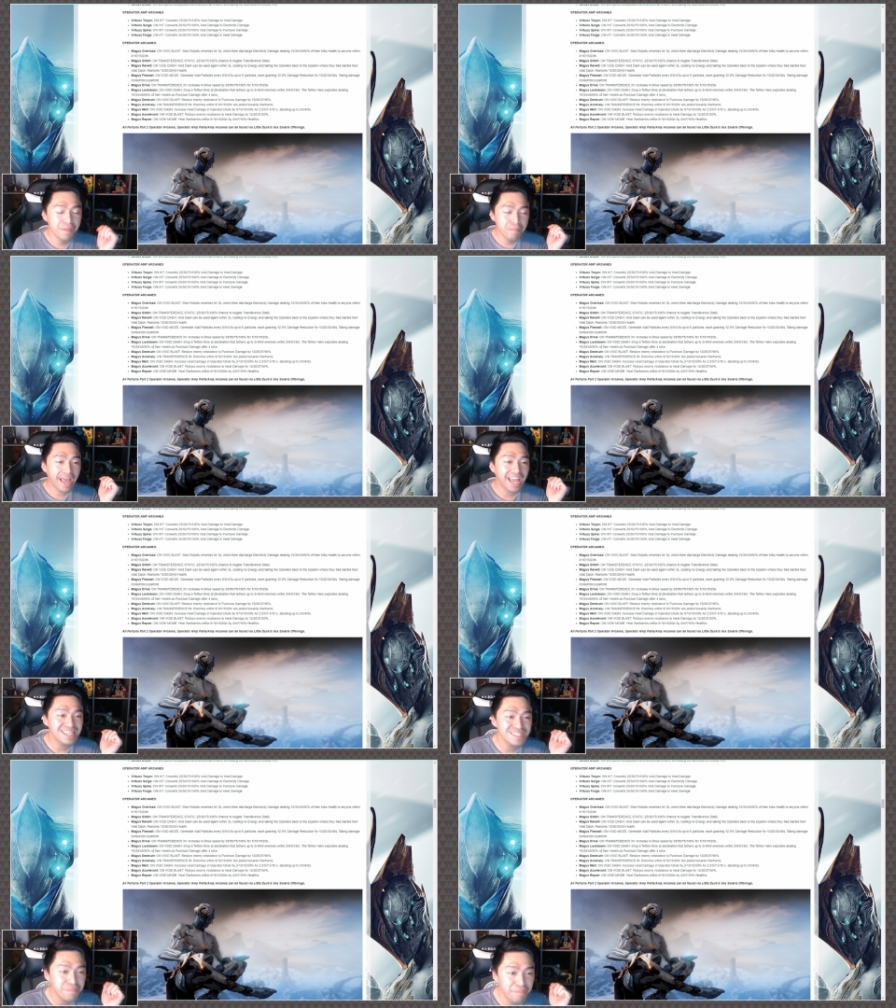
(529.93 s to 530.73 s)

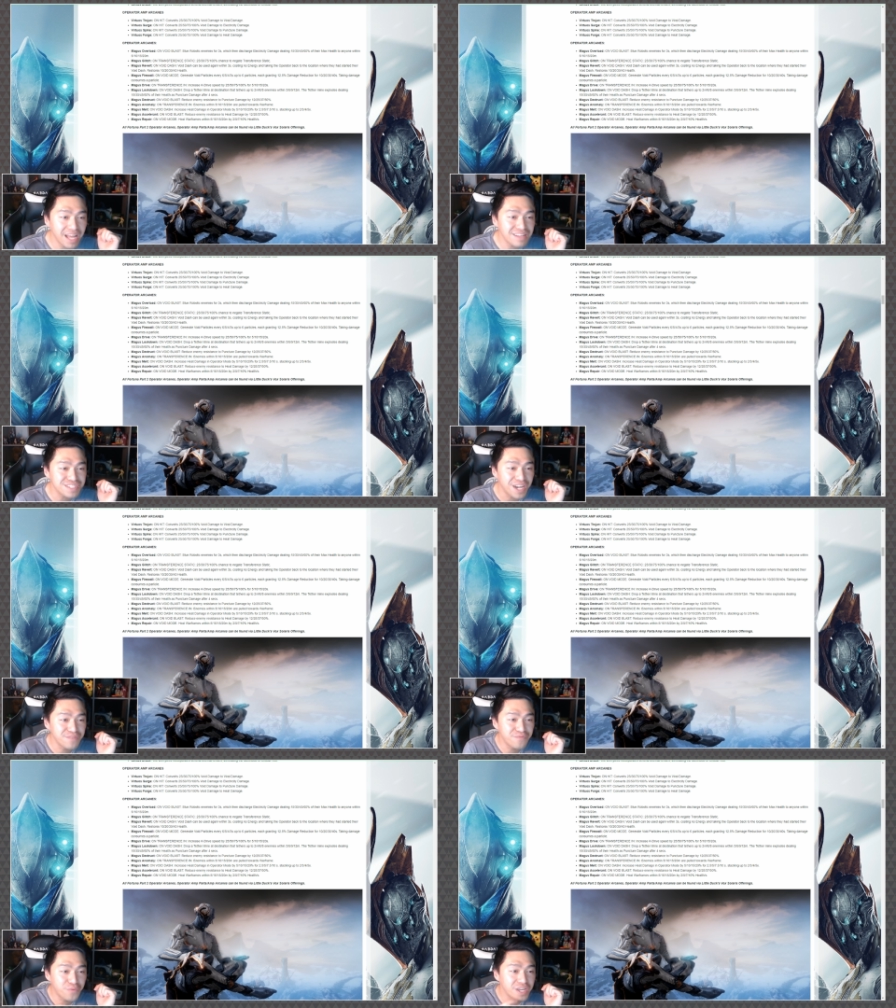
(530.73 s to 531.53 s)
Magus Melt
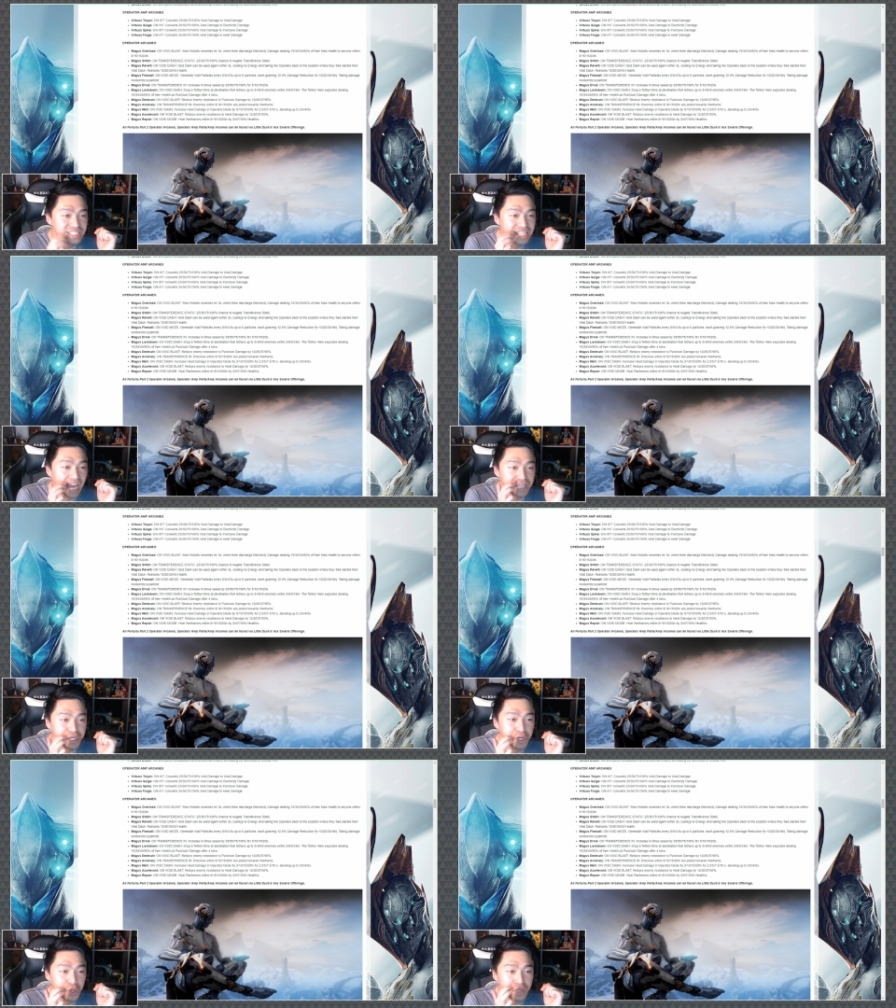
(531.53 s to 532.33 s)
on Void Dash
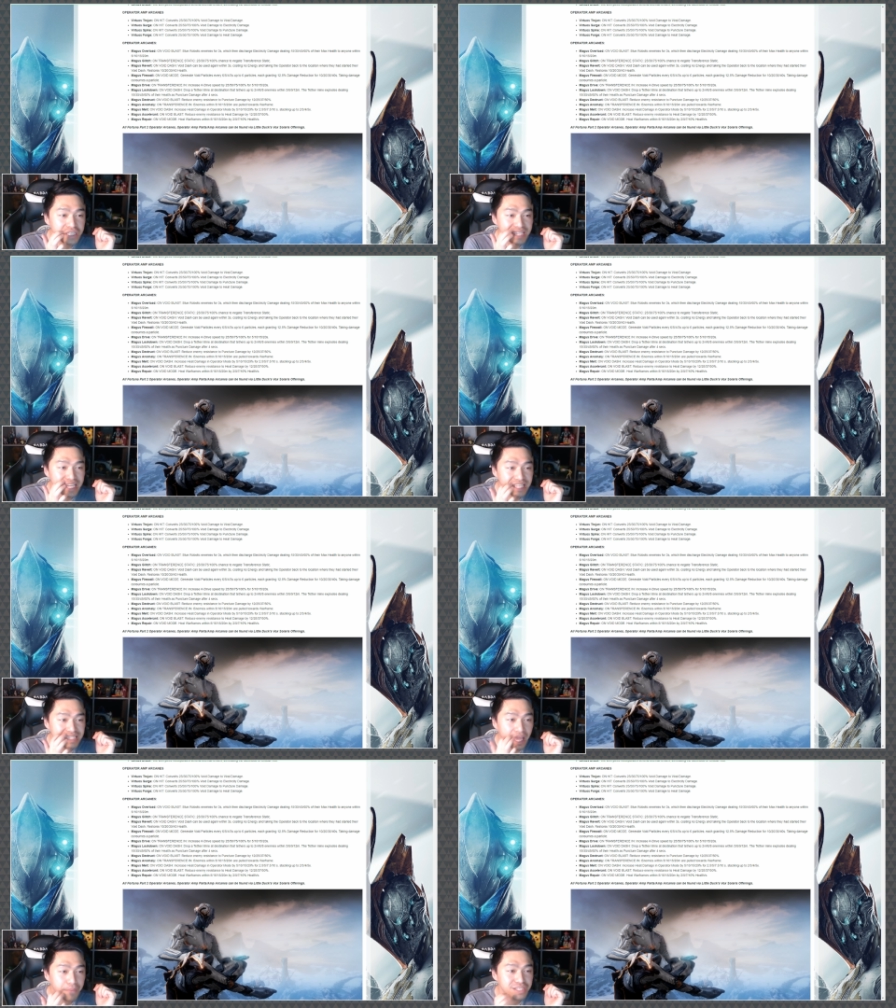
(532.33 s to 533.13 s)
increased heat
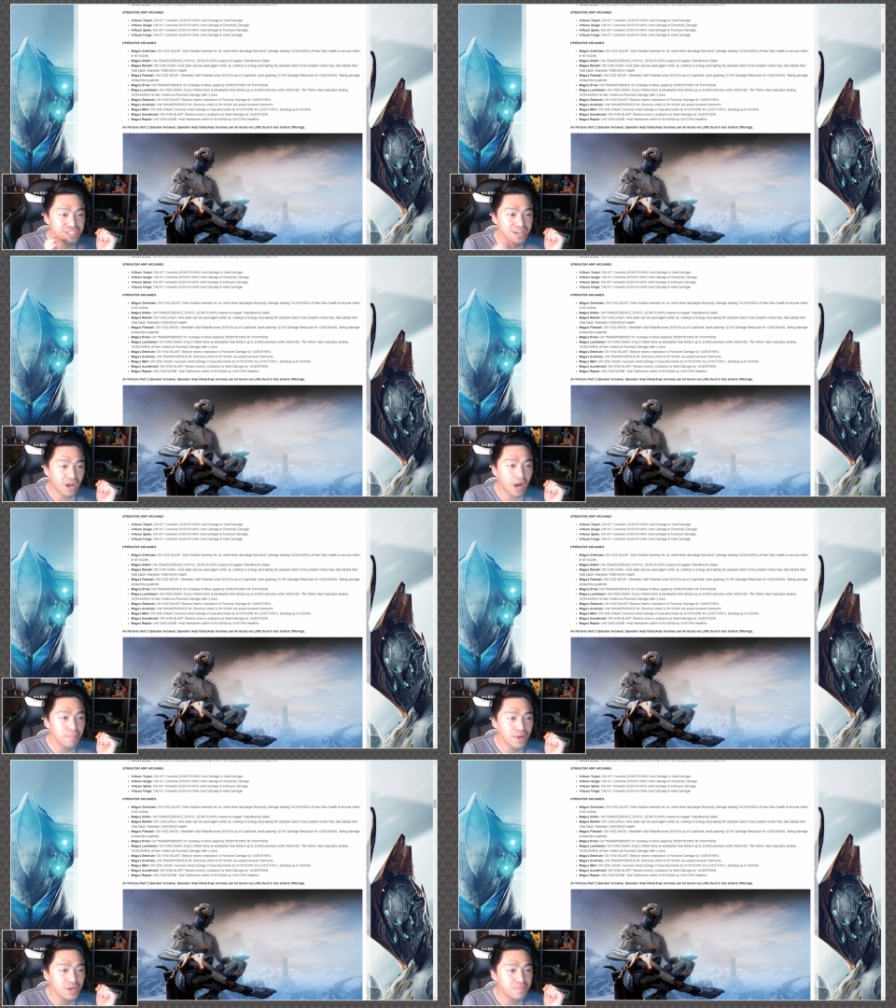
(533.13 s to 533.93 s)
damage in
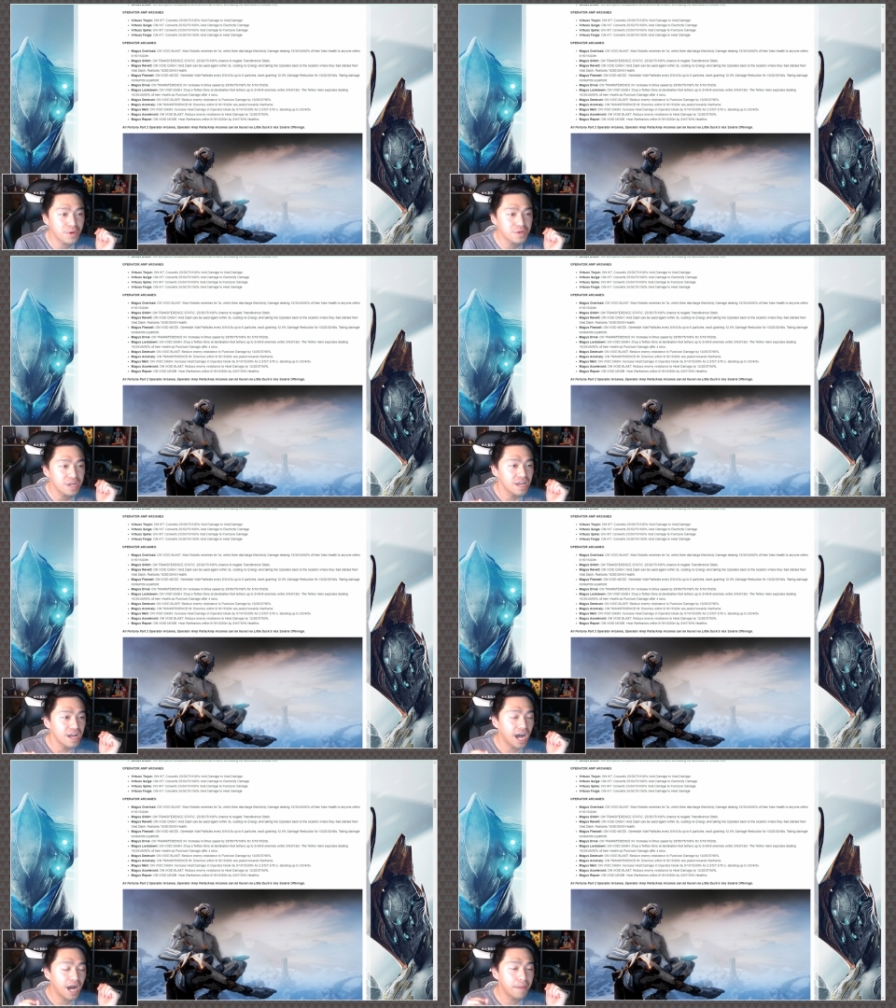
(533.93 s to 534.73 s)
operator mode
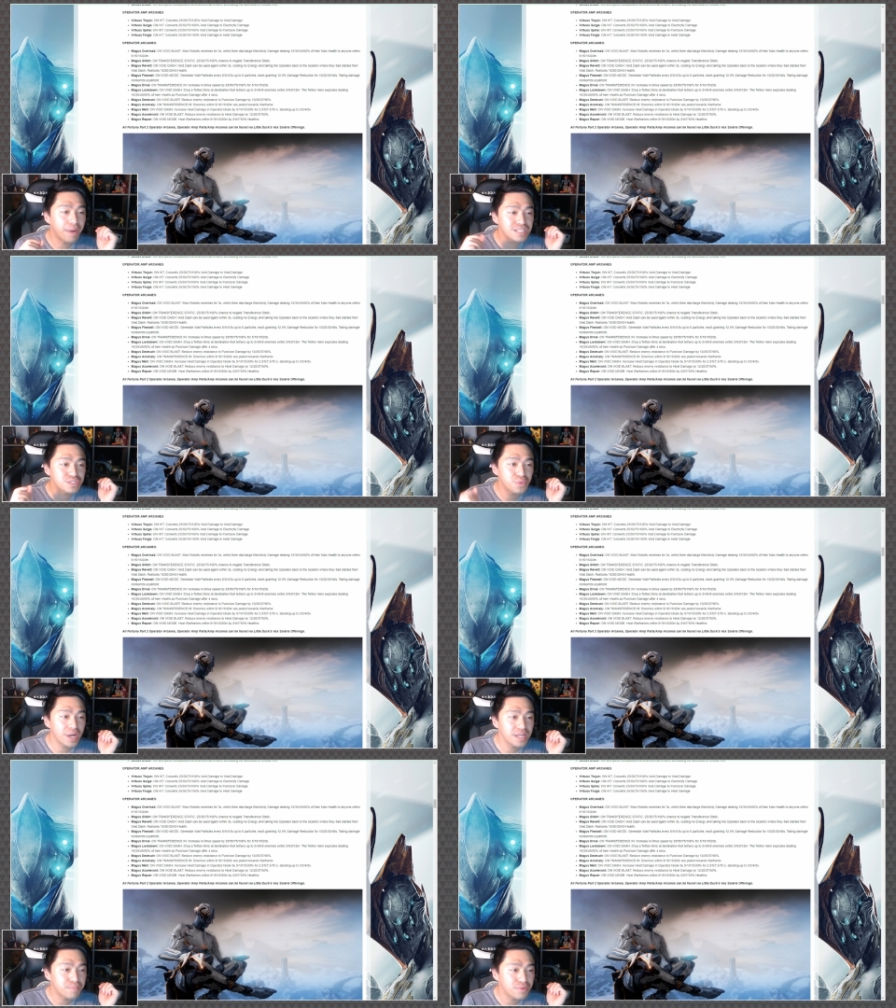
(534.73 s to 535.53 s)
uh, by
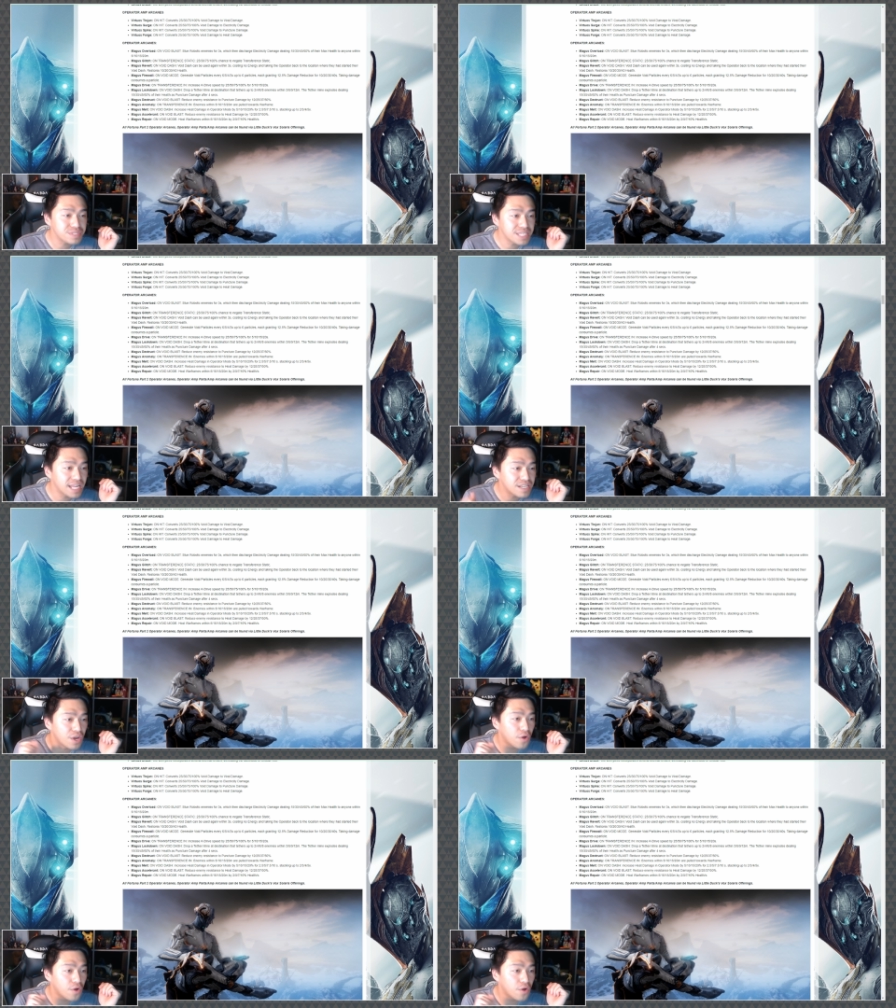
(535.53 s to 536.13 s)
20%